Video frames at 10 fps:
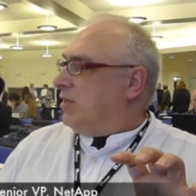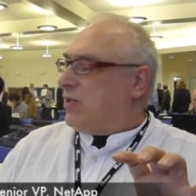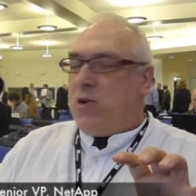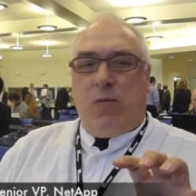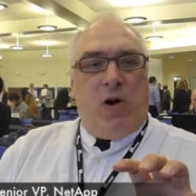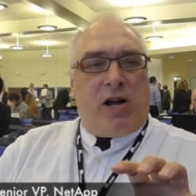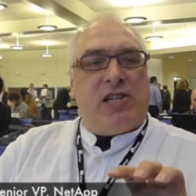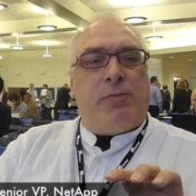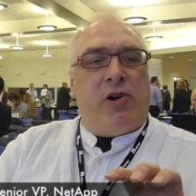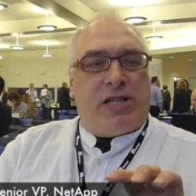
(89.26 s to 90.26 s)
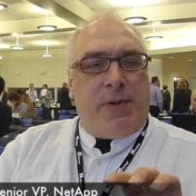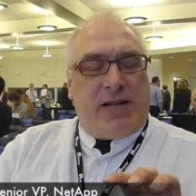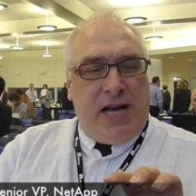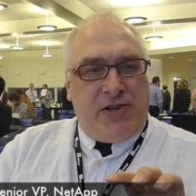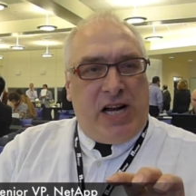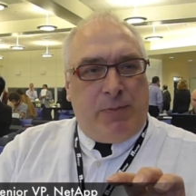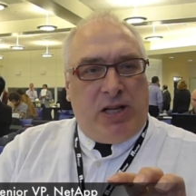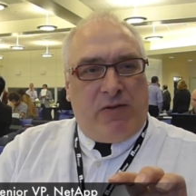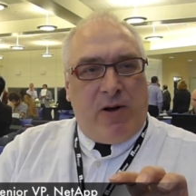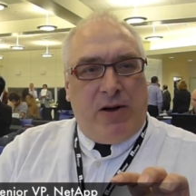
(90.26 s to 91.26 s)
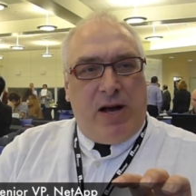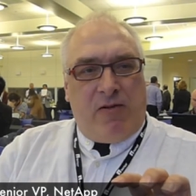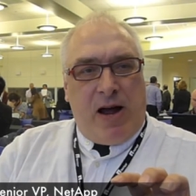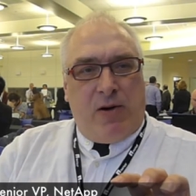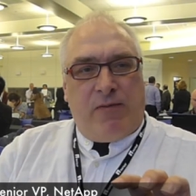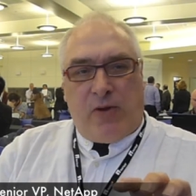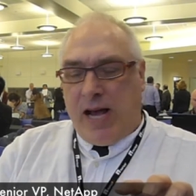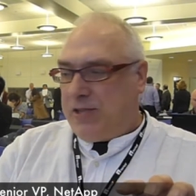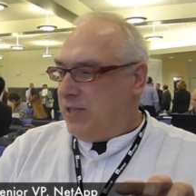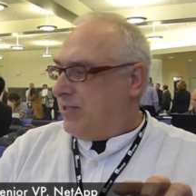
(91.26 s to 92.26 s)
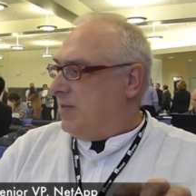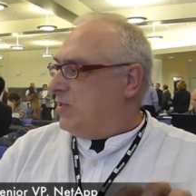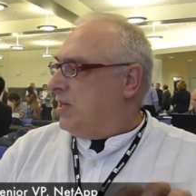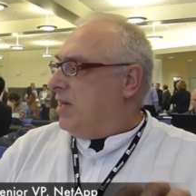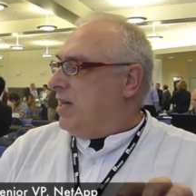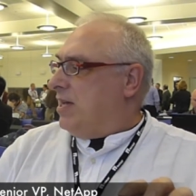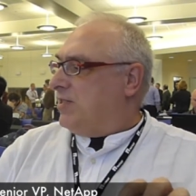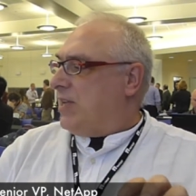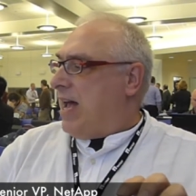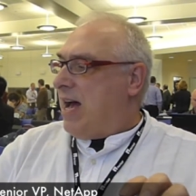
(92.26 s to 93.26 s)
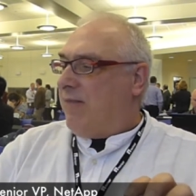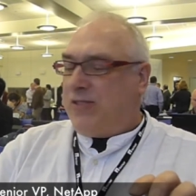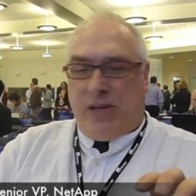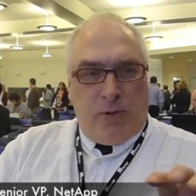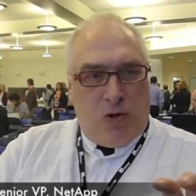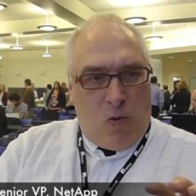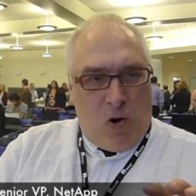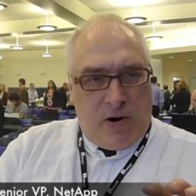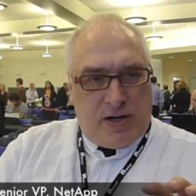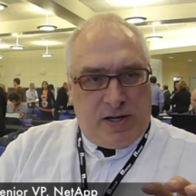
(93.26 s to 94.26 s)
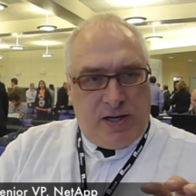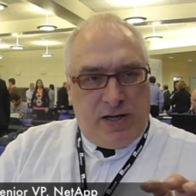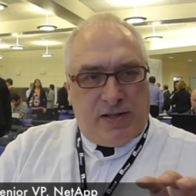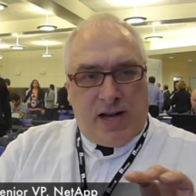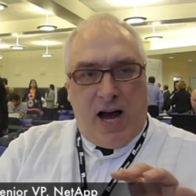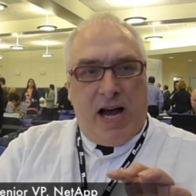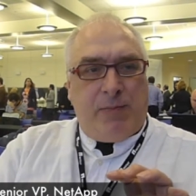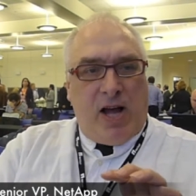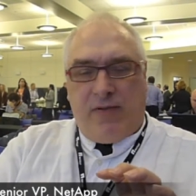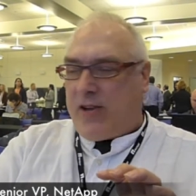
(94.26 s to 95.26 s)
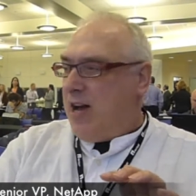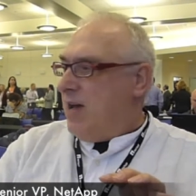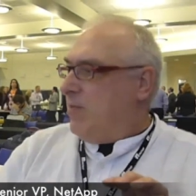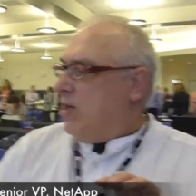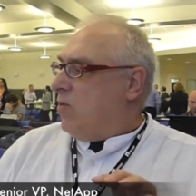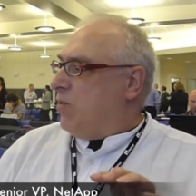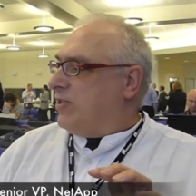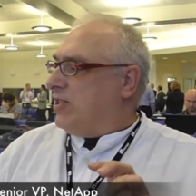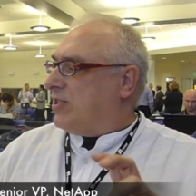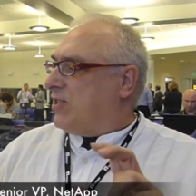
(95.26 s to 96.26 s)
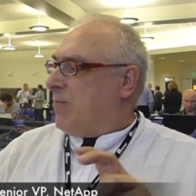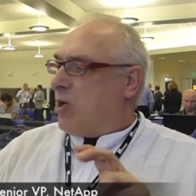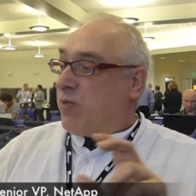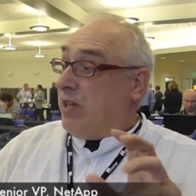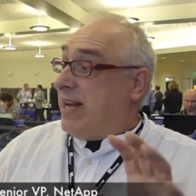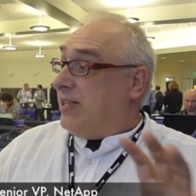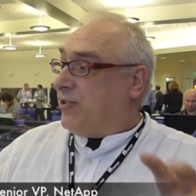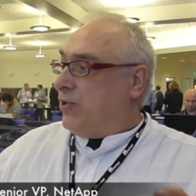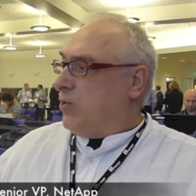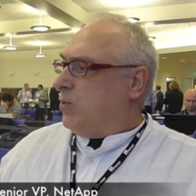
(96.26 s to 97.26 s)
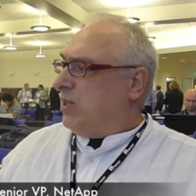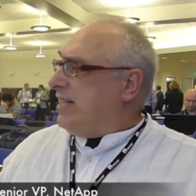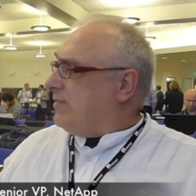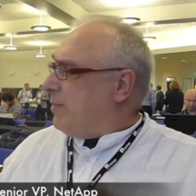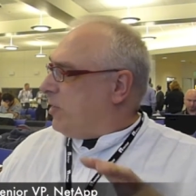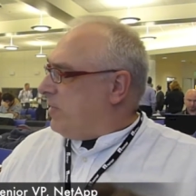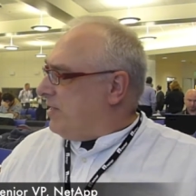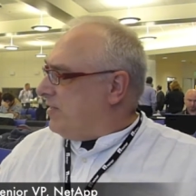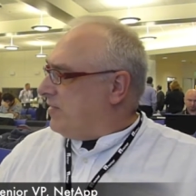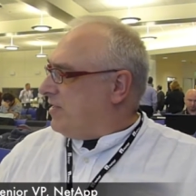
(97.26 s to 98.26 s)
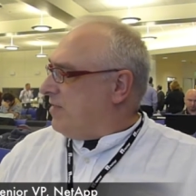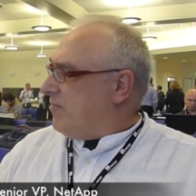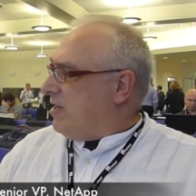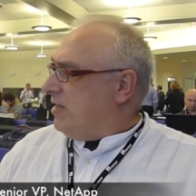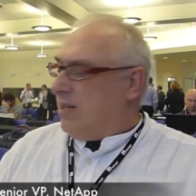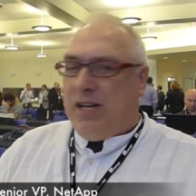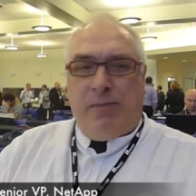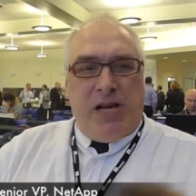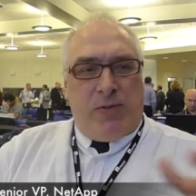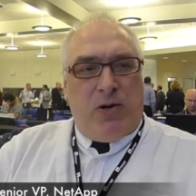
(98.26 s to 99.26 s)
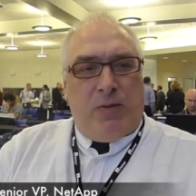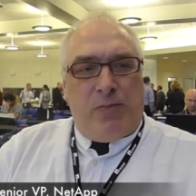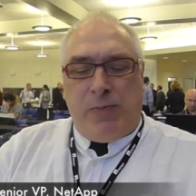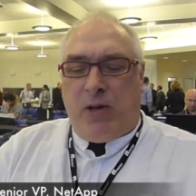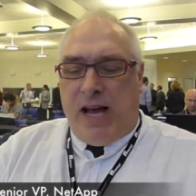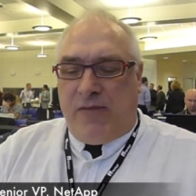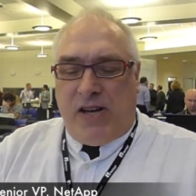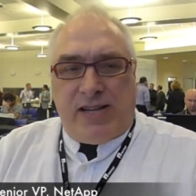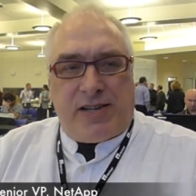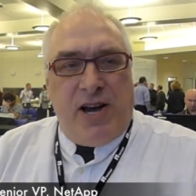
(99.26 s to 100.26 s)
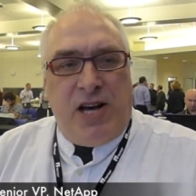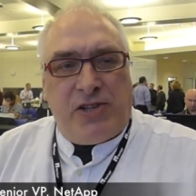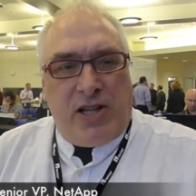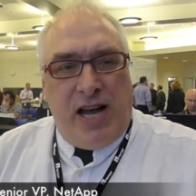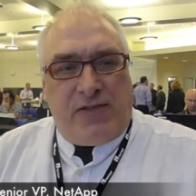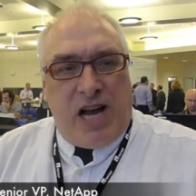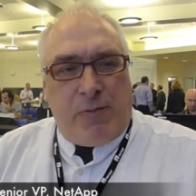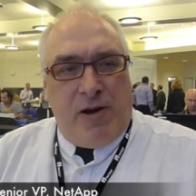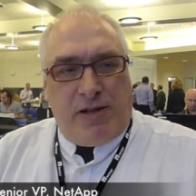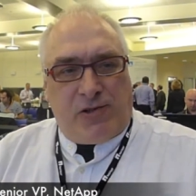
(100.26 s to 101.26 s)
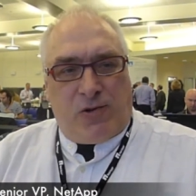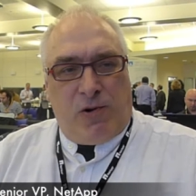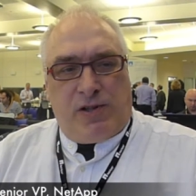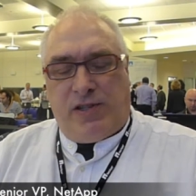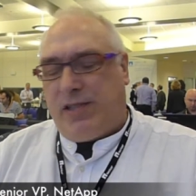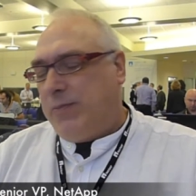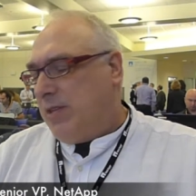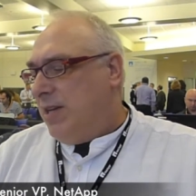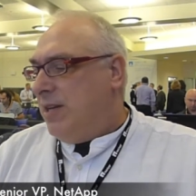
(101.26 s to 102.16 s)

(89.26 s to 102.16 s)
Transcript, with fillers: So customer expectation, I believe, around around flash systems is to have similar warranty time, lifetime, which is somewhat related to lease periods and stuff, right? Mm-hmm. People people have a technology lifetime around their storage. Yeah.